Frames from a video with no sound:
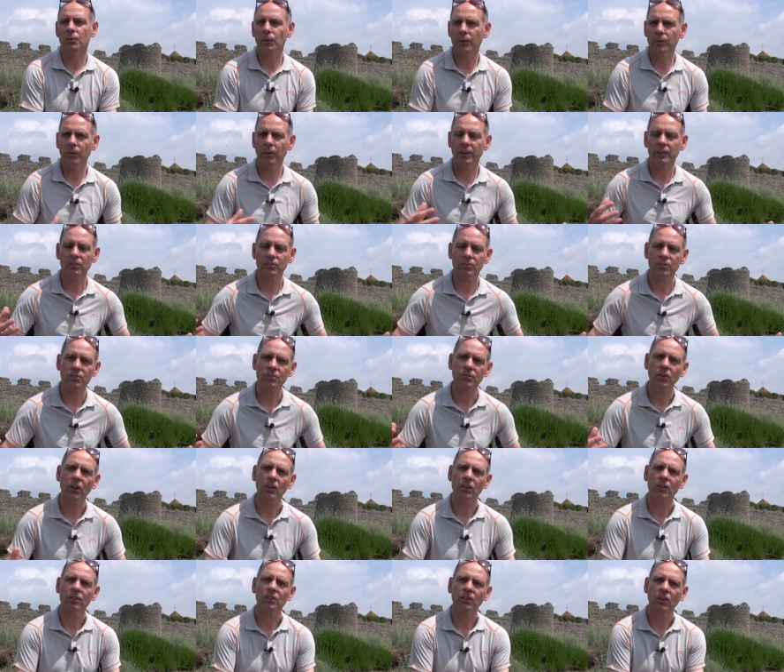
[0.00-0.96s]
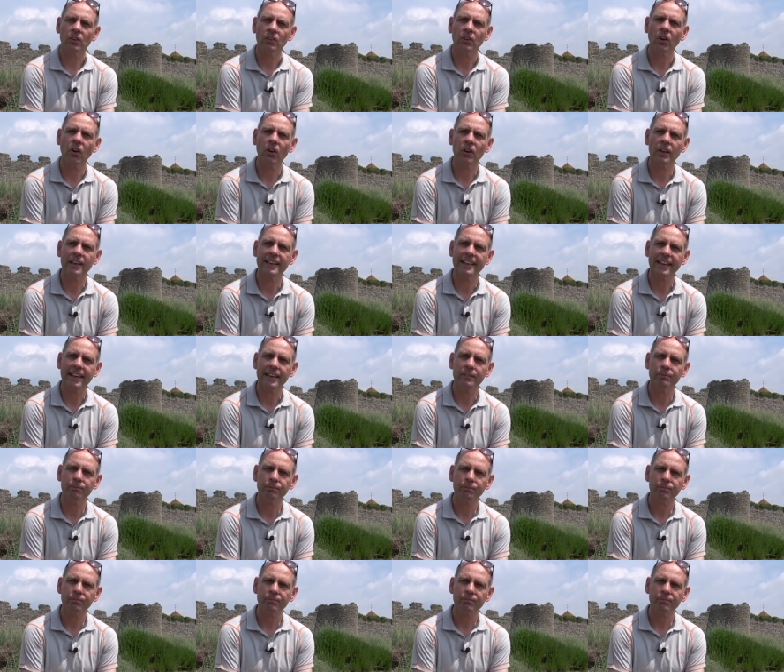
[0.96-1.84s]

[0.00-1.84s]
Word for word: We went to Scotland on holiday